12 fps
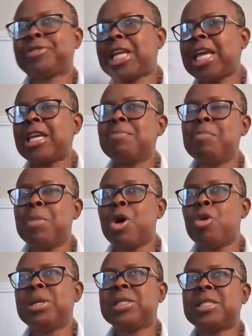taking
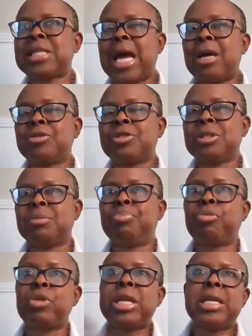moments out to
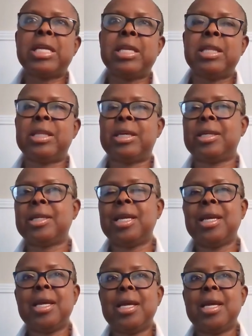breathe and